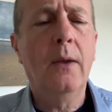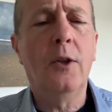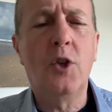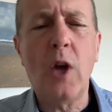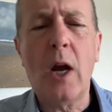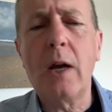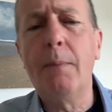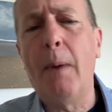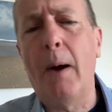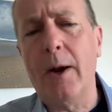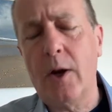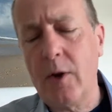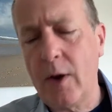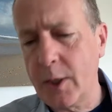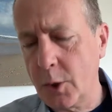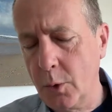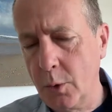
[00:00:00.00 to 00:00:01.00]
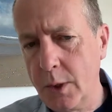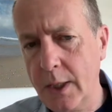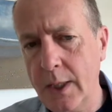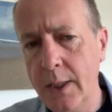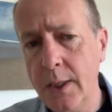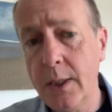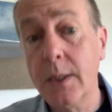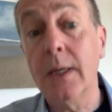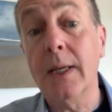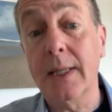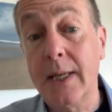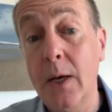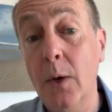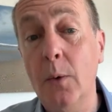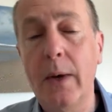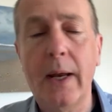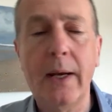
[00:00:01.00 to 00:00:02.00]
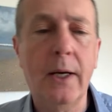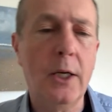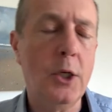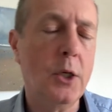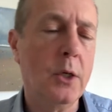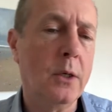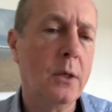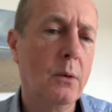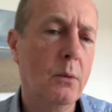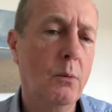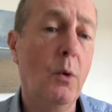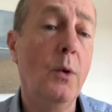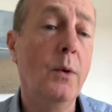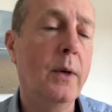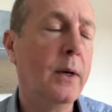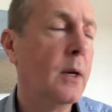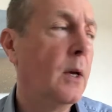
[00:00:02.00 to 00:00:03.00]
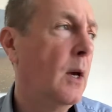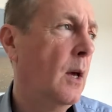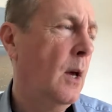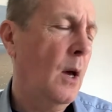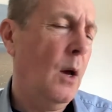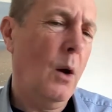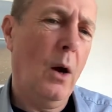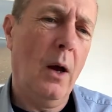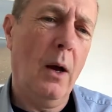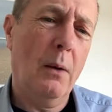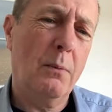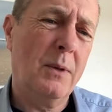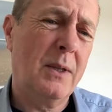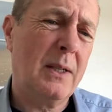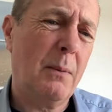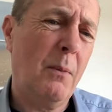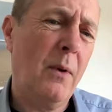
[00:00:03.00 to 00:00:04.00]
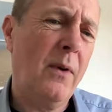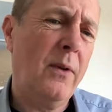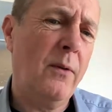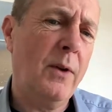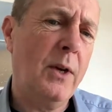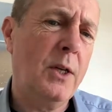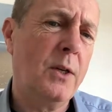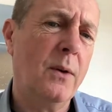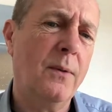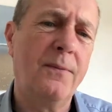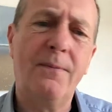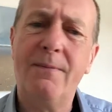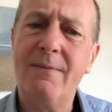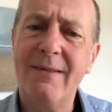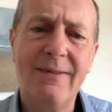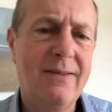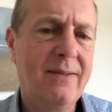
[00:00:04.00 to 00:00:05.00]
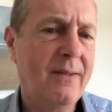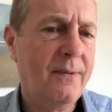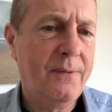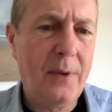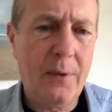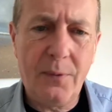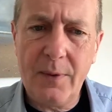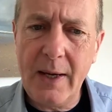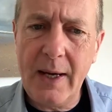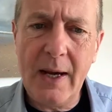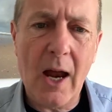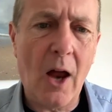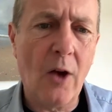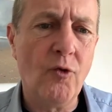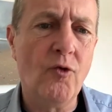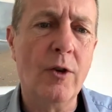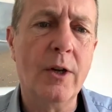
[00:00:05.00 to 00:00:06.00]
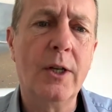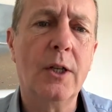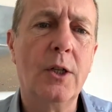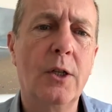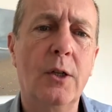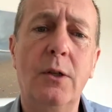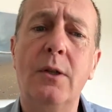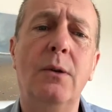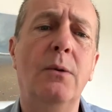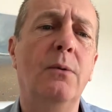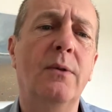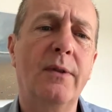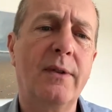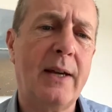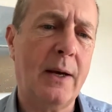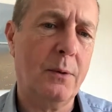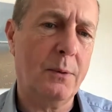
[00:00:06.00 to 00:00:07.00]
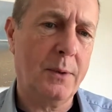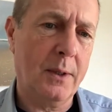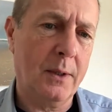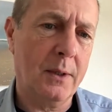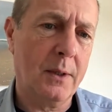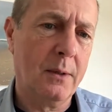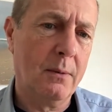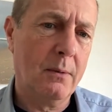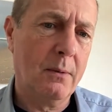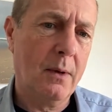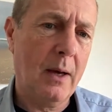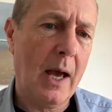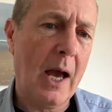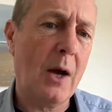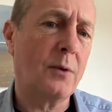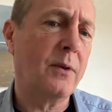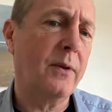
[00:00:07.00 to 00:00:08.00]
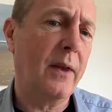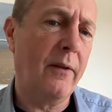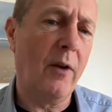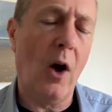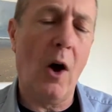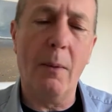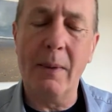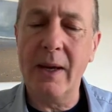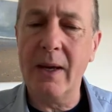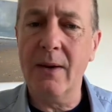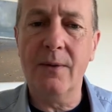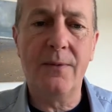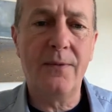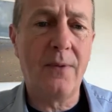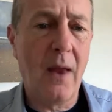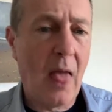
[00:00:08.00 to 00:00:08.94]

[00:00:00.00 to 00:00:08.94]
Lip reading: Jacobite casualties, that's killed and injured, wounded, was somewhere in the region of 1,500 to 2,000 out of their army of